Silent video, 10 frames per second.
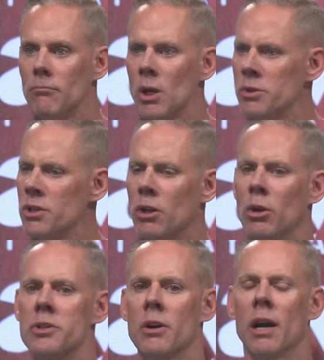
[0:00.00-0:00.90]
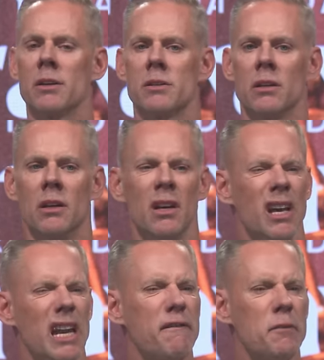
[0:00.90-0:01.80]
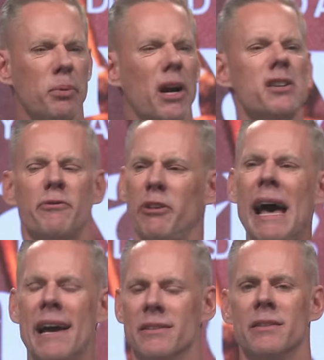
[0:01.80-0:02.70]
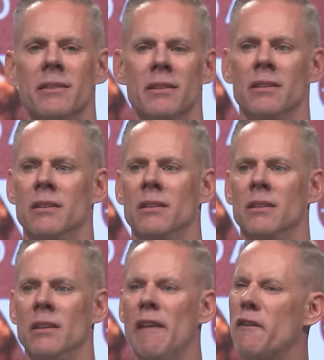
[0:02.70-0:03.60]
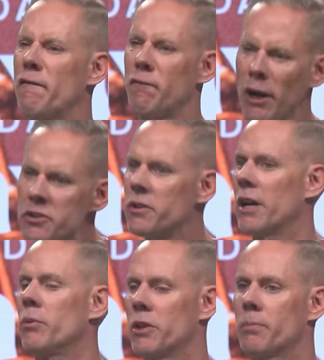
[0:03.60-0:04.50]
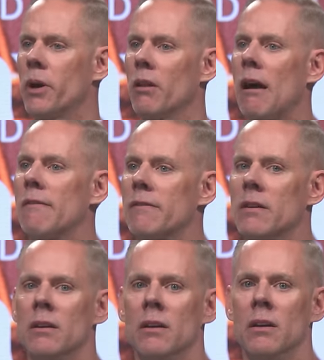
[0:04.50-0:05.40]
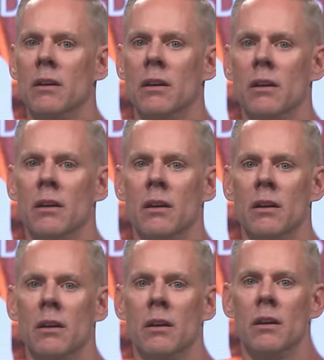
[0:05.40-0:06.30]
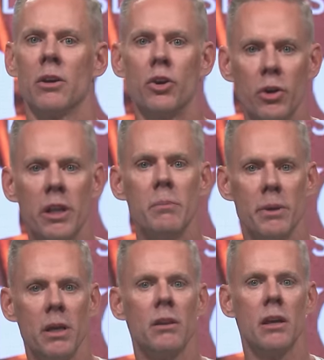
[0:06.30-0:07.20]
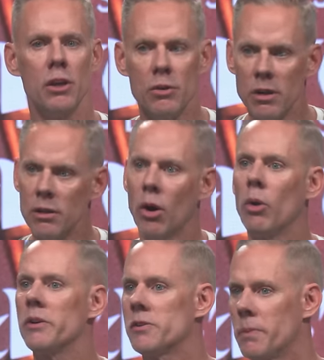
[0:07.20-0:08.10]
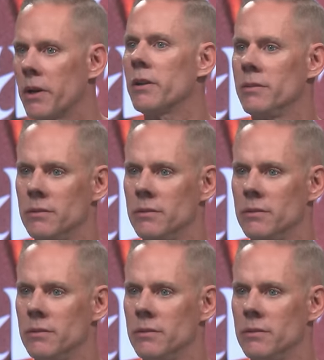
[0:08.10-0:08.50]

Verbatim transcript: I want you to close your eyes. And if your prayer's flat, if you're frustrated with your prayer life, could it be that you need the Holy Spirit?